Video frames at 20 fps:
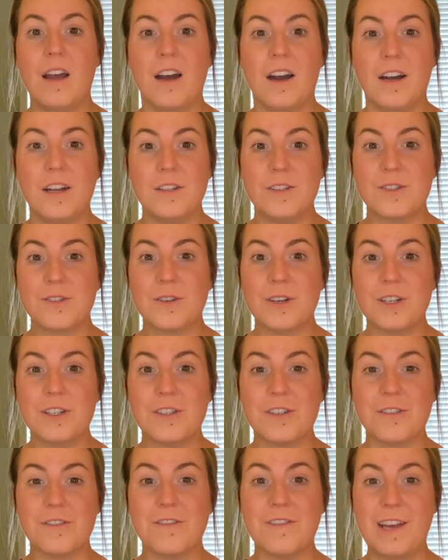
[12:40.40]

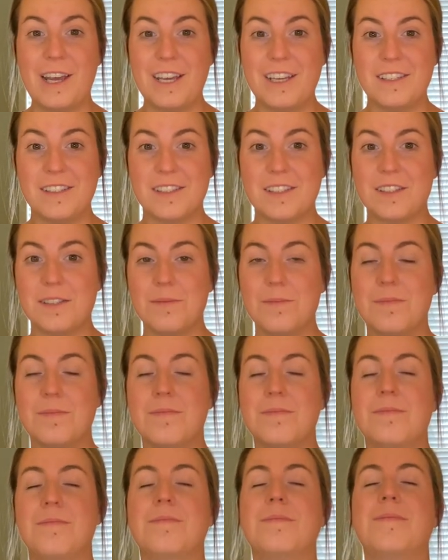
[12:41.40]
Unscrunch your face.
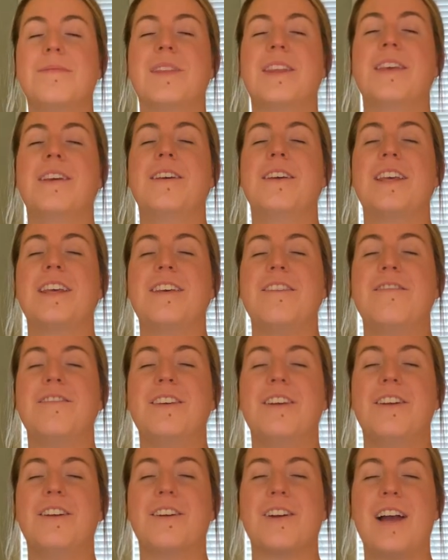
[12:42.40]

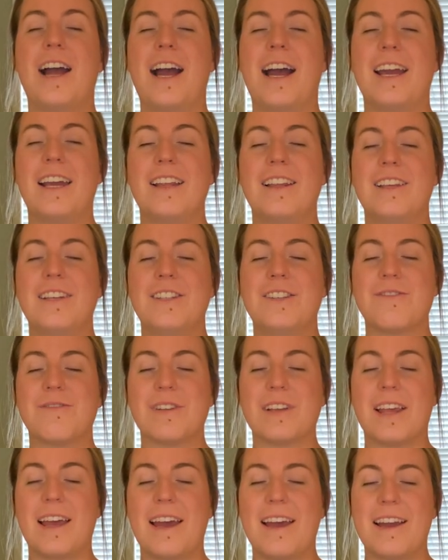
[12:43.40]
Feel your eyelids
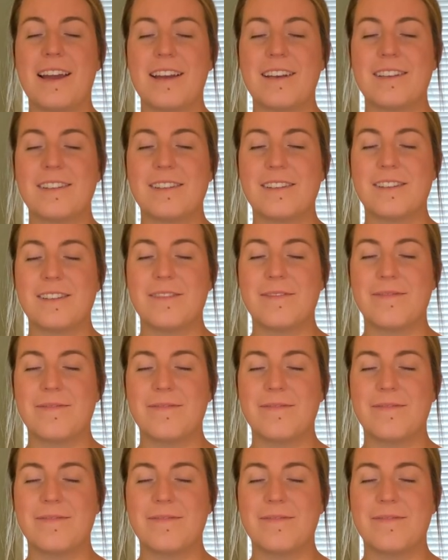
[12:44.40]
relax.